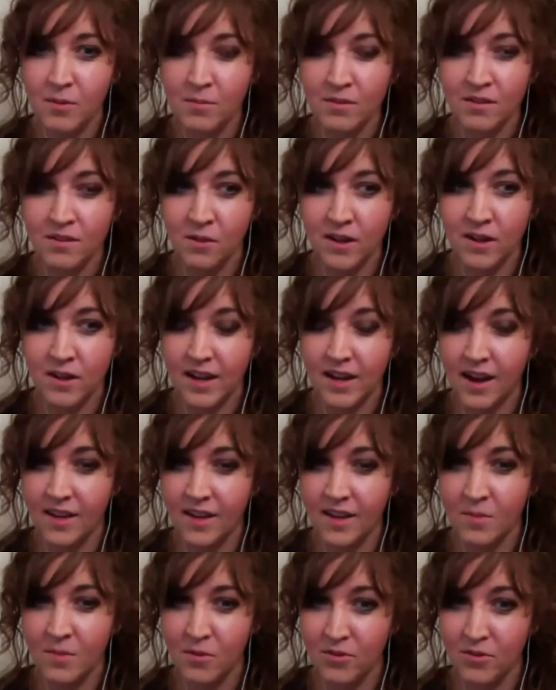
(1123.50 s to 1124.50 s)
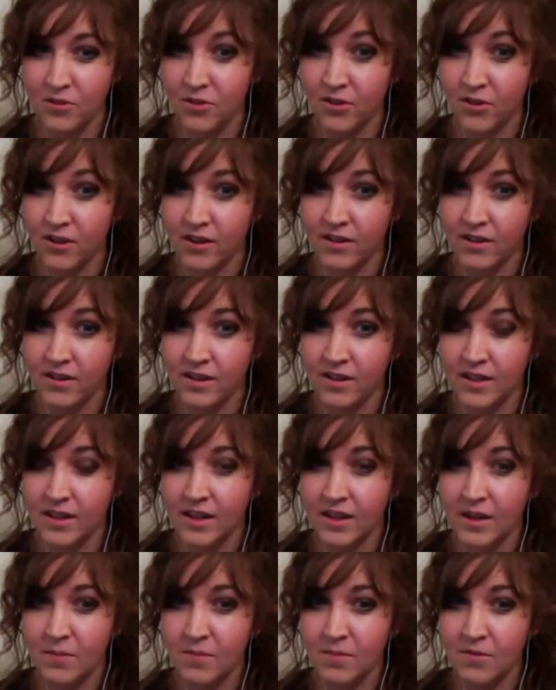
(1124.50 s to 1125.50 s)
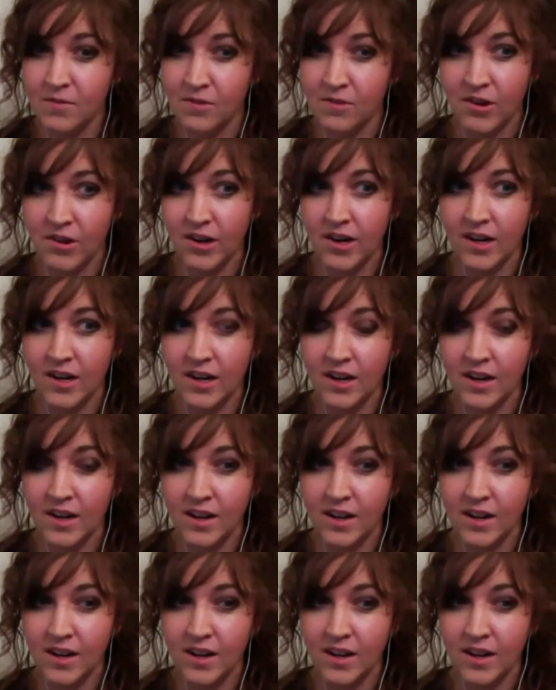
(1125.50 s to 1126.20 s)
the one he got the most critical acclaim for.